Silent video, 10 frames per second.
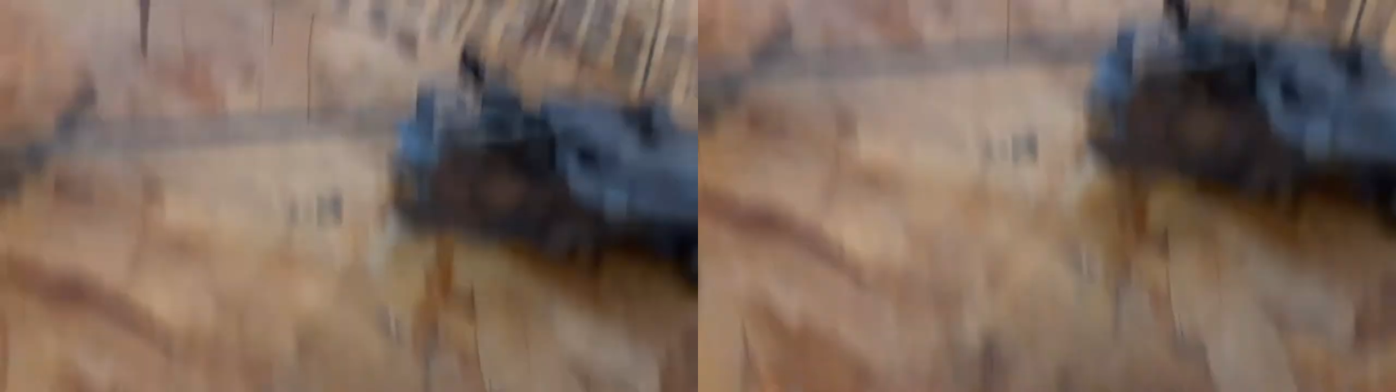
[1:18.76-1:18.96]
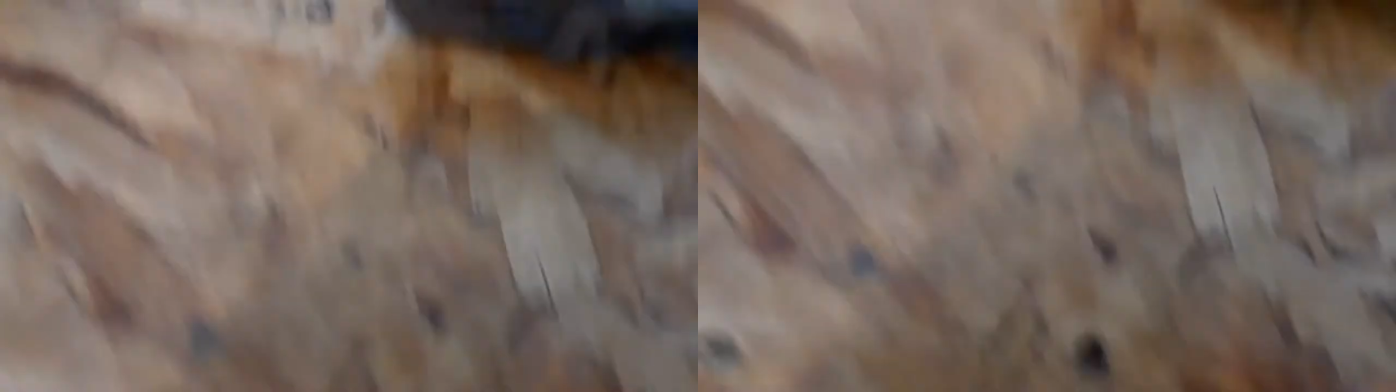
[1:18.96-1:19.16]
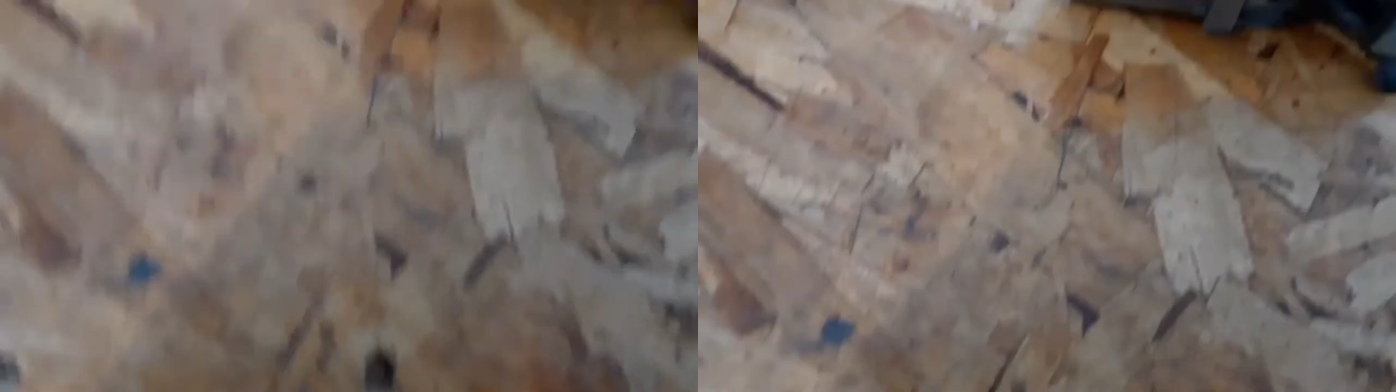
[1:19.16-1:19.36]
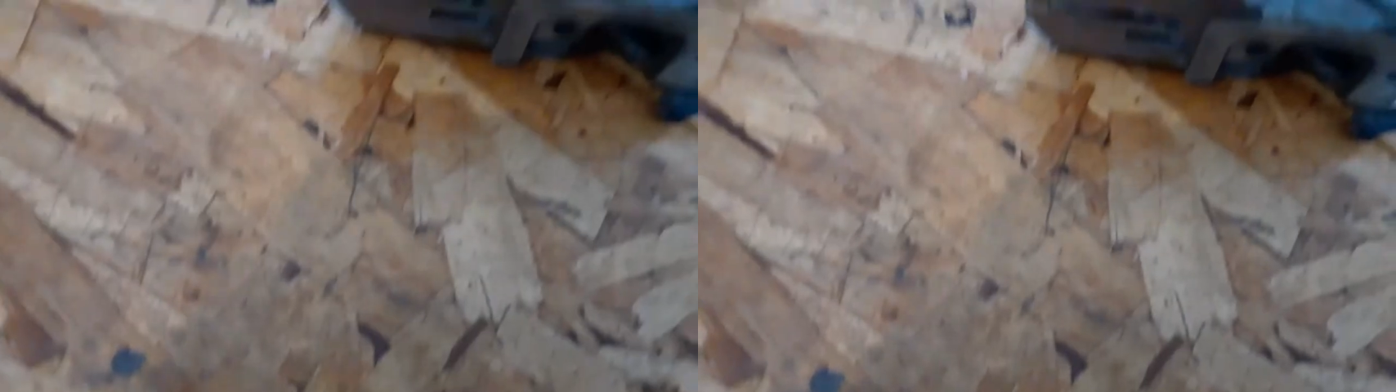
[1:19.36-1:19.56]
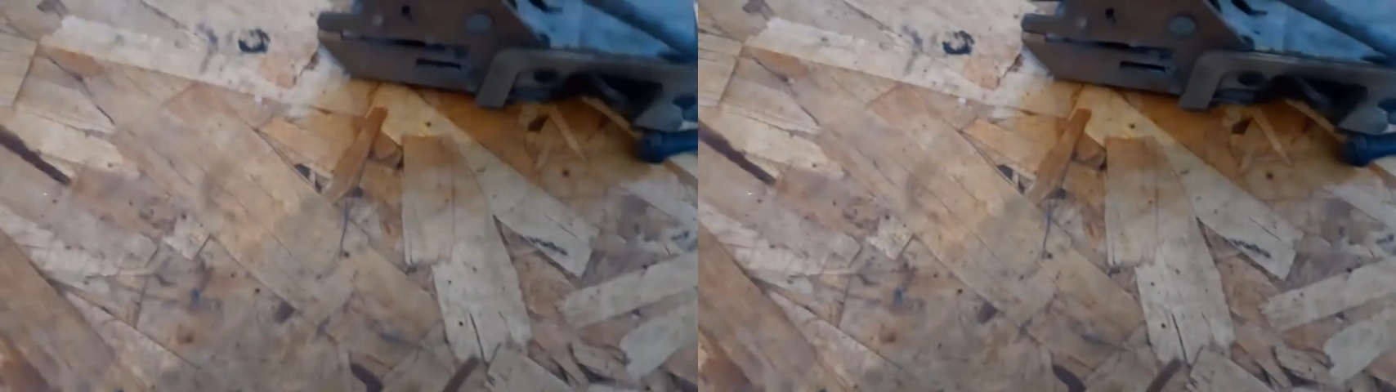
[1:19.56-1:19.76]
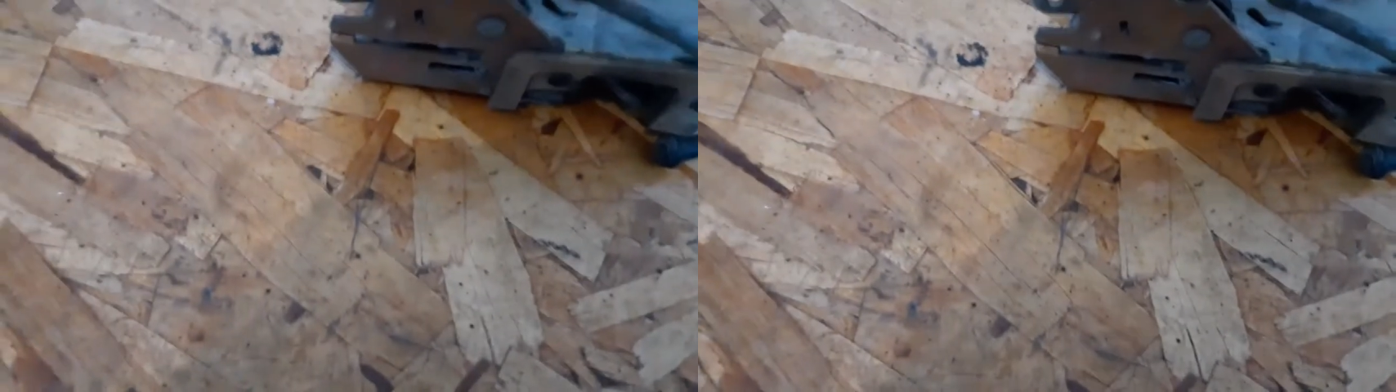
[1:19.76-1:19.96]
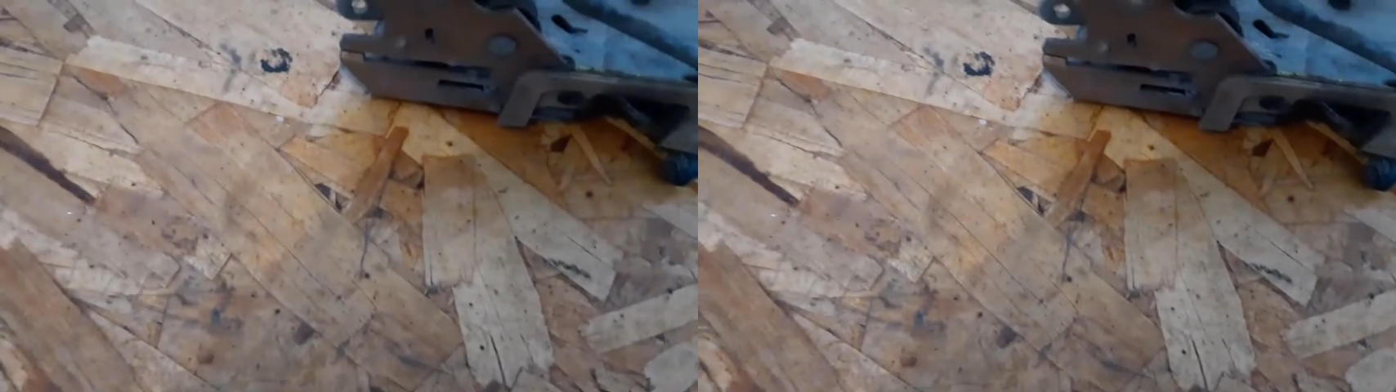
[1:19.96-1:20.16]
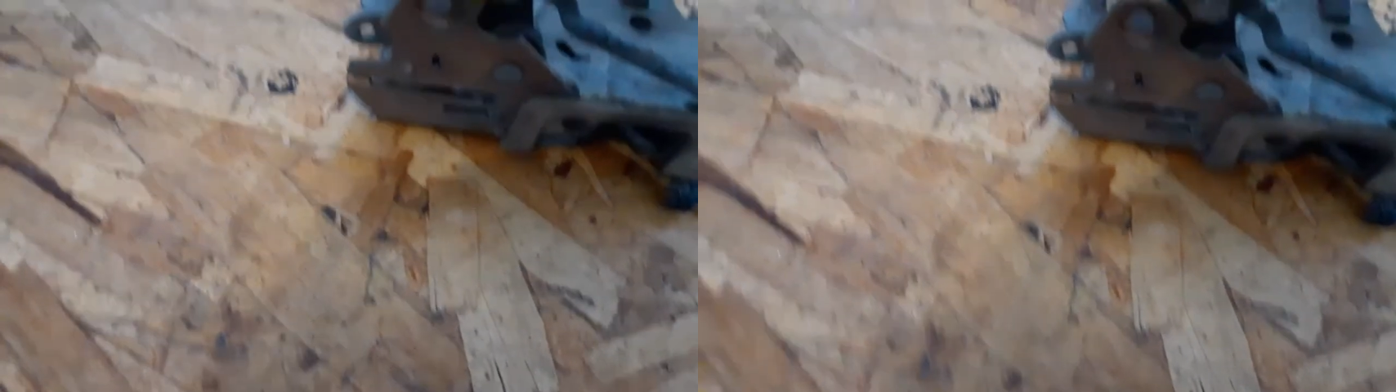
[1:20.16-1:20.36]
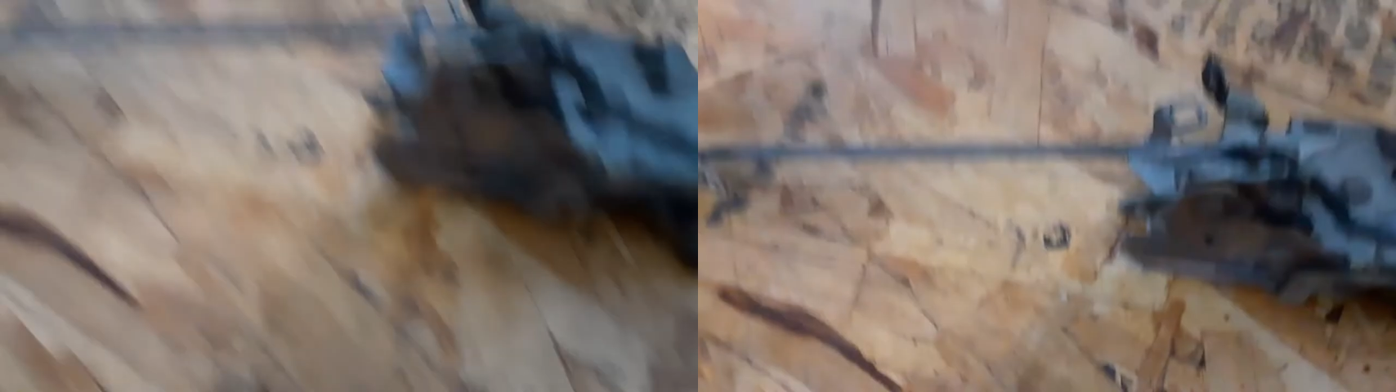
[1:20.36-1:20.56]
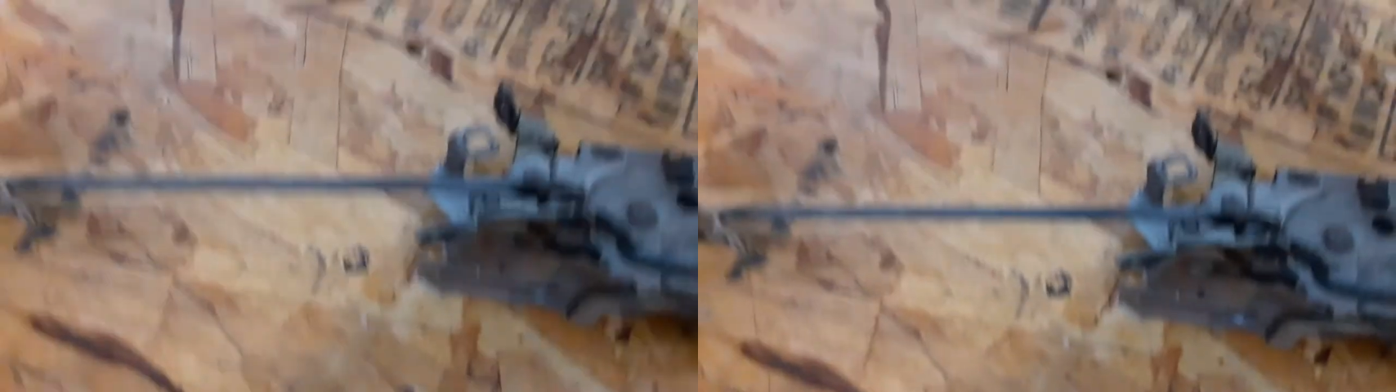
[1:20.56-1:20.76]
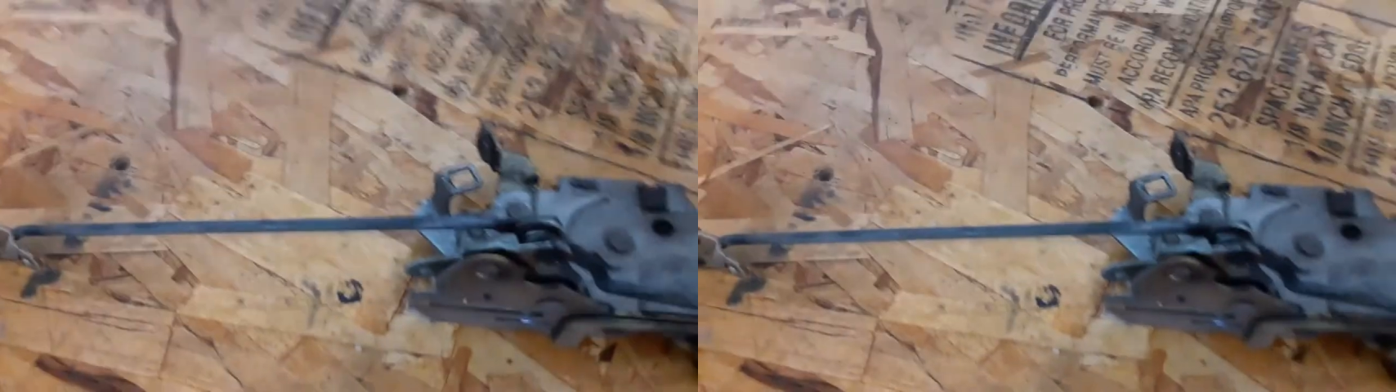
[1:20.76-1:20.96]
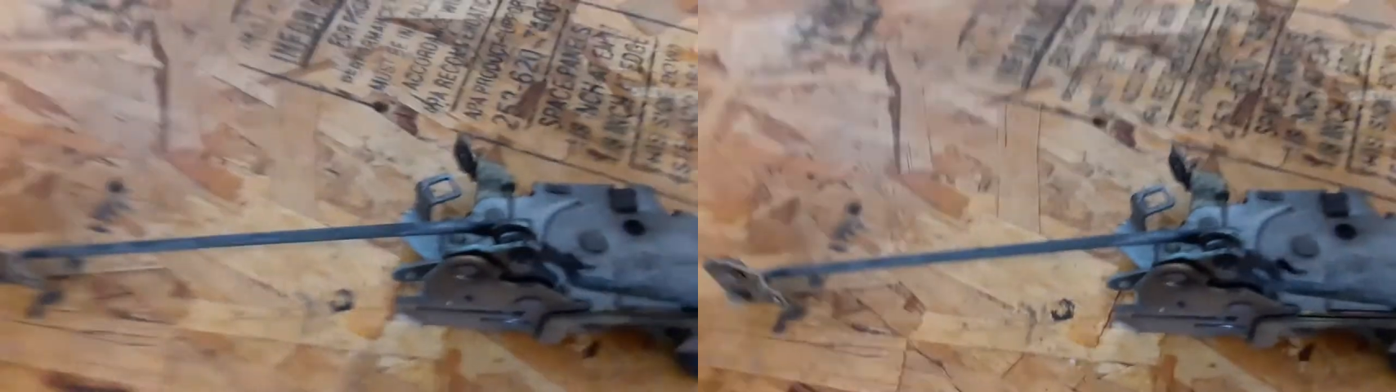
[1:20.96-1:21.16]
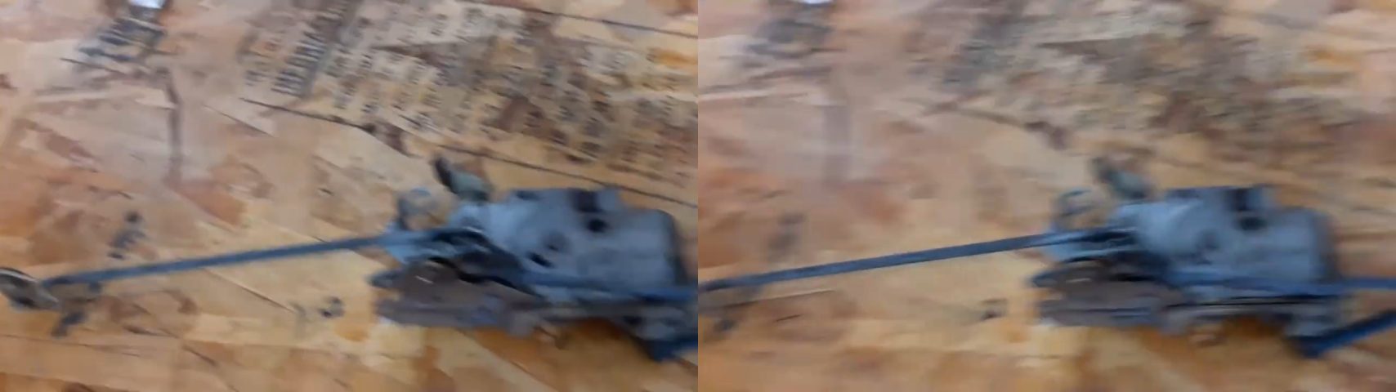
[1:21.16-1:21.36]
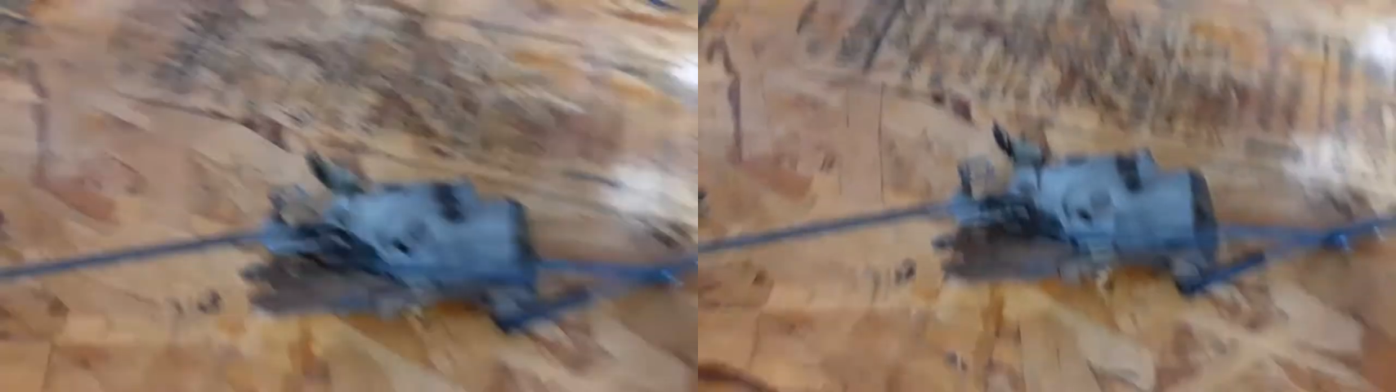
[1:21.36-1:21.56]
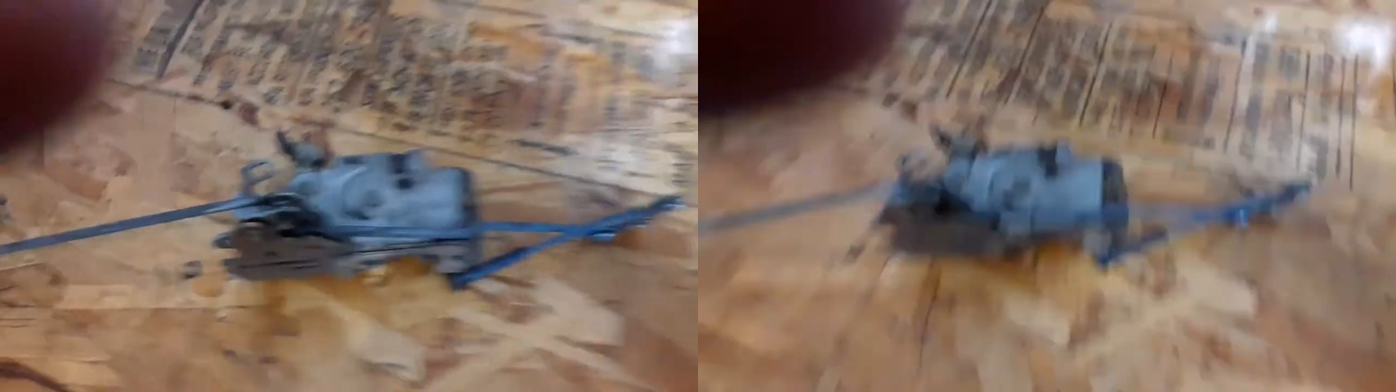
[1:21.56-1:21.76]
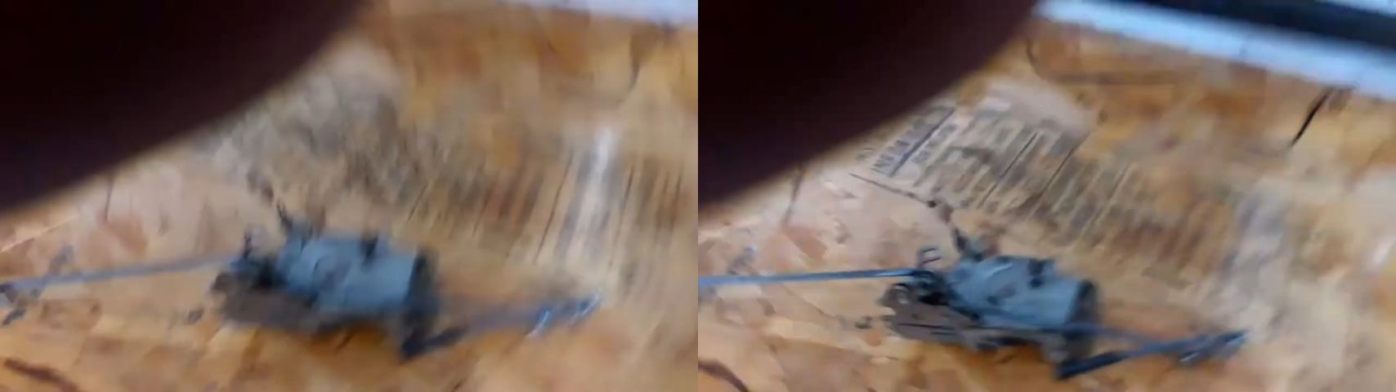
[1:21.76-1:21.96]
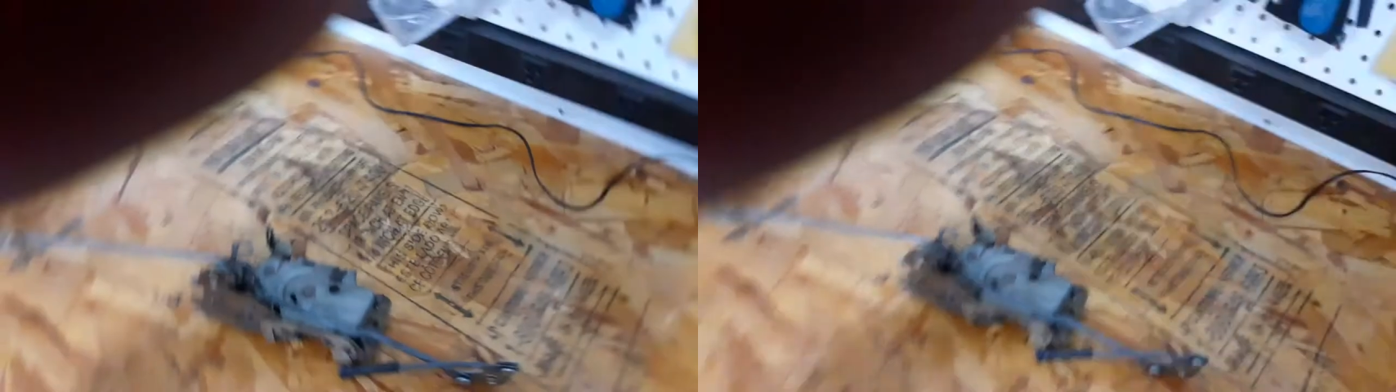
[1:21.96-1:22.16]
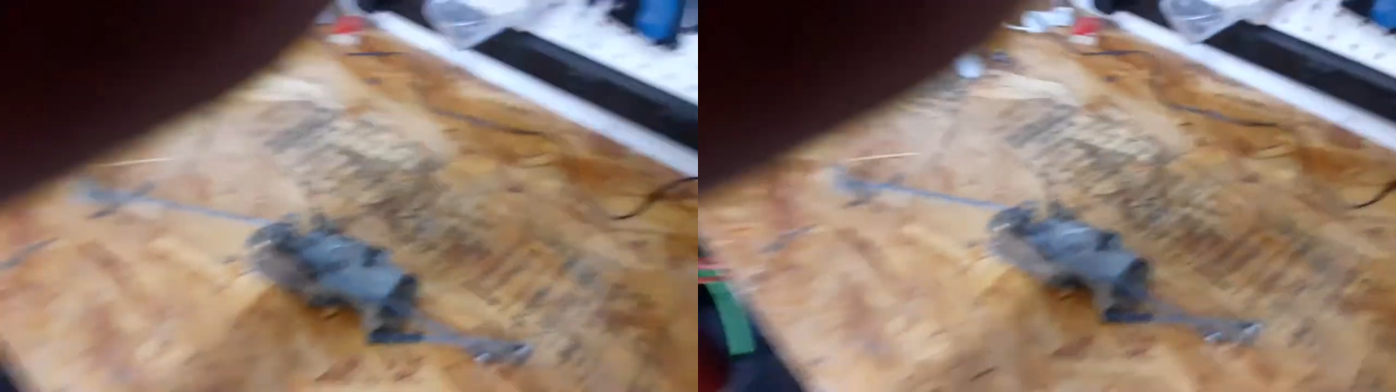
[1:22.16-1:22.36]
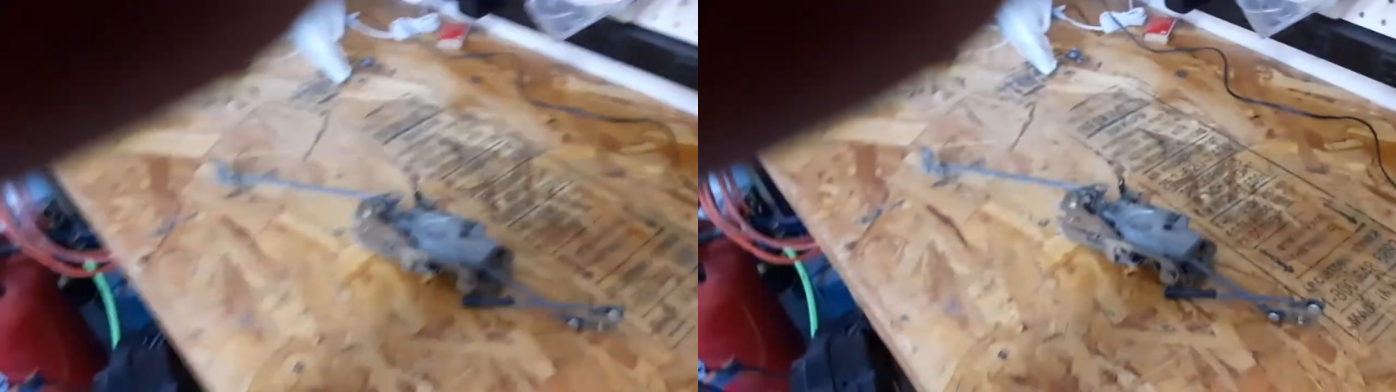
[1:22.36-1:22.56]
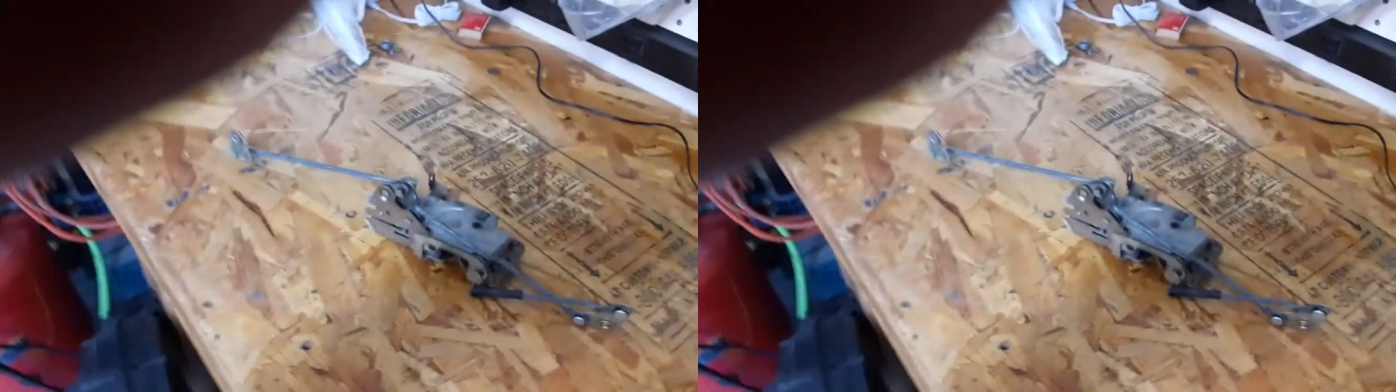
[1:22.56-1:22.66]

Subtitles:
Nobody's mouth can be seen.